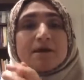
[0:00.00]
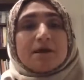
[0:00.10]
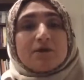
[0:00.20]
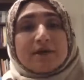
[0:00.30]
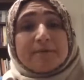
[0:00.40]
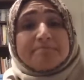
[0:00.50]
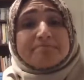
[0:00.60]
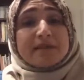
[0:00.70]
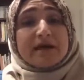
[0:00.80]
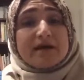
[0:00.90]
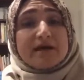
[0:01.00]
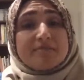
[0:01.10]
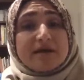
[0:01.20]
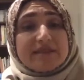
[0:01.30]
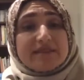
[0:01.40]
Okay.
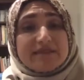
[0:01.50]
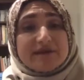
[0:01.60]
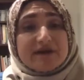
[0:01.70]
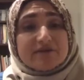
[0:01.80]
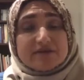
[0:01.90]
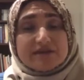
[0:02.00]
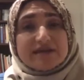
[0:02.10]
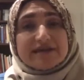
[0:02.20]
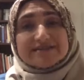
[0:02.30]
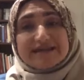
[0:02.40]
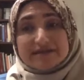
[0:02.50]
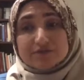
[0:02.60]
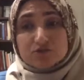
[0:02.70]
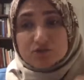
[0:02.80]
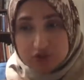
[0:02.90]
And then the other thing is that
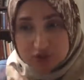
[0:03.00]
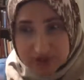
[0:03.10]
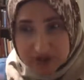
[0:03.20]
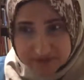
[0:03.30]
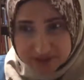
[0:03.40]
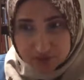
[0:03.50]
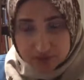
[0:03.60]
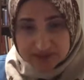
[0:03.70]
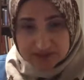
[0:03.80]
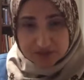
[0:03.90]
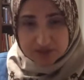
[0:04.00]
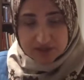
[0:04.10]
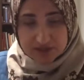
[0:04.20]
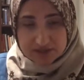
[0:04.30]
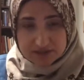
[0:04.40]
when you have these worrisome
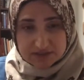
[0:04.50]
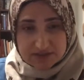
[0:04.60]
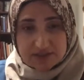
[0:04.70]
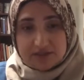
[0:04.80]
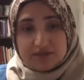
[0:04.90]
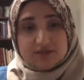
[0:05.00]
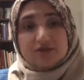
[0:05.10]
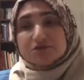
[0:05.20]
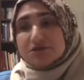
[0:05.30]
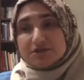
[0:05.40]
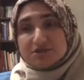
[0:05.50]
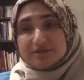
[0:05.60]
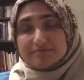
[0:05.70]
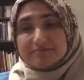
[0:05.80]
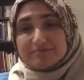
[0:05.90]
thoughts, don't judge
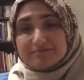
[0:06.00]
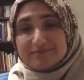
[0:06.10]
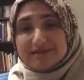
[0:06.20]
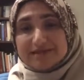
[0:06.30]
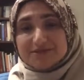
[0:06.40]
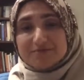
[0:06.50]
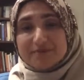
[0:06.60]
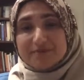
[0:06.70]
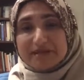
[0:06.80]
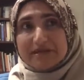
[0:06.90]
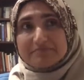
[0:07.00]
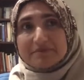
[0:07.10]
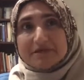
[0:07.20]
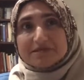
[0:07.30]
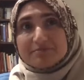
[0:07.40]
them. Like, subhanAllah,
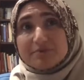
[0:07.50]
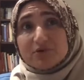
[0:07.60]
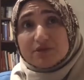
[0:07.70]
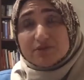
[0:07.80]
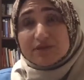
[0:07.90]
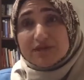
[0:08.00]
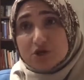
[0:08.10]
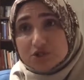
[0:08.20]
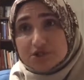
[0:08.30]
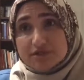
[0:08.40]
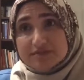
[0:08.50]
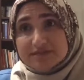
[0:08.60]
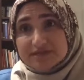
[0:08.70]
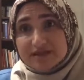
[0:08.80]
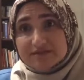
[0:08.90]
some people are really harsh on
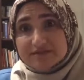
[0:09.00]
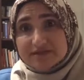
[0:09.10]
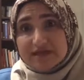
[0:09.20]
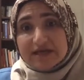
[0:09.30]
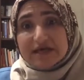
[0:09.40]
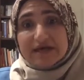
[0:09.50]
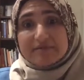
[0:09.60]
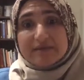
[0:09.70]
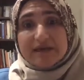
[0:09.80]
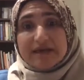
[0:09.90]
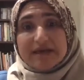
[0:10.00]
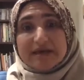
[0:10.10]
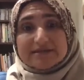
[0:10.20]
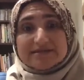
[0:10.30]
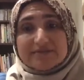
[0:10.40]
themselves.
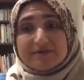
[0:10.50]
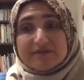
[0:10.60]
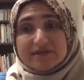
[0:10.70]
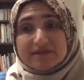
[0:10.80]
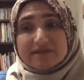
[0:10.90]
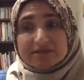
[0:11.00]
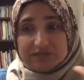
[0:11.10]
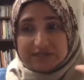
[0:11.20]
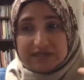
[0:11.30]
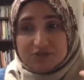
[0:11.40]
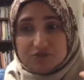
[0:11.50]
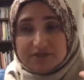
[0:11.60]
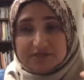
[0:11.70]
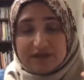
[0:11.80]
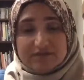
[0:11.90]
And some of the things we say to
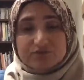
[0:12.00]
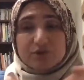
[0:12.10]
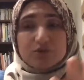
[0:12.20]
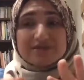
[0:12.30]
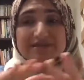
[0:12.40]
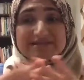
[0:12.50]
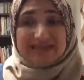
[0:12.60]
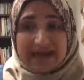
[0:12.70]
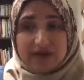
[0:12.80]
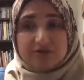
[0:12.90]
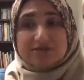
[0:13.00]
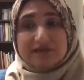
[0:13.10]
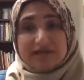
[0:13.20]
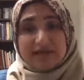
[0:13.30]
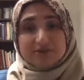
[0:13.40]
ourselves, we wouldn't dare
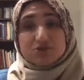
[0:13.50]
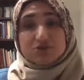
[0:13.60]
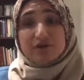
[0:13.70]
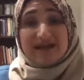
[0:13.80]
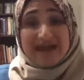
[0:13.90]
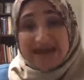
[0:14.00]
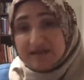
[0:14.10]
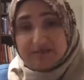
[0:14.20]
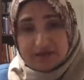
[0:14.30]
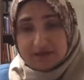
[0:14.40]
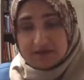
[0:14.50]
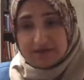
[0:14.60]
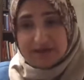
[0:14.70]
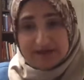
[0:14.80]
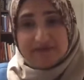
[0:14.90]
saying to our enemy. I'm
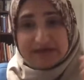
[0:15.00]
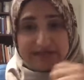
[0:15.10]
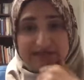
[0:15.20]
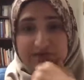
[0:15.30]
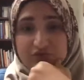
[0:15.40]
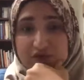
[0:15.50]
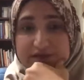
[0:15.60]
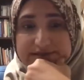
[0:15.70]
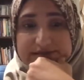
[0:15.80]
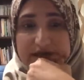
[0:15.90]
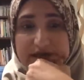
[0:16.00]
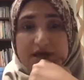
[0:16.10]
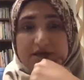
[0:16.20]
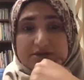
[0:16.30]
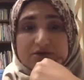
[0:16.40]
not even going to say friend.
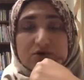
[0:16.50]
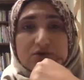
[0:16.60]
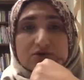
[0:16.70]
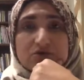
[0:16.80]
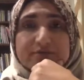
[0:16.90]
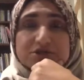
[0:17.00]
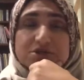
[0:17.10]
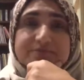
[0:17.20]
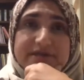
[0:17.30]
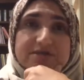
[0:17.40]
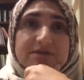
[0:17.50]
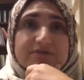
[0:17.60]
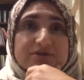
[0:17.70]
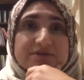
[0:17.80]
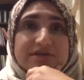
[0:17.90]
So don't be judgmental of
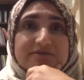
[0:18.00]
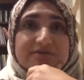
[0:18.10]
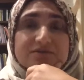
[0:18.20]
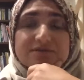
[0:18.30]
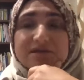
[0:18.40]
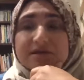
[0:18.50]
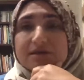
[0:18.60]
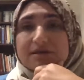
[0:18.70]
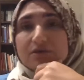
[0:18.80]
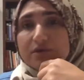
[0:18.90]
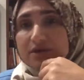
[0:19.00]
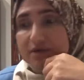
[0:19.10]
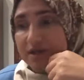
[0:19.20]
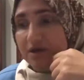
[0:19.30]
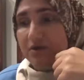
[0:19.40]
yourself. Don't say, you know, here I
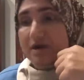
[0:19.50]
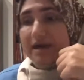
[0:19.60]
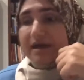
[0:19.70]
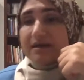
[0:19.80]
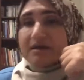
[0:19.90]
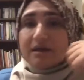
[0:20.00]
go again.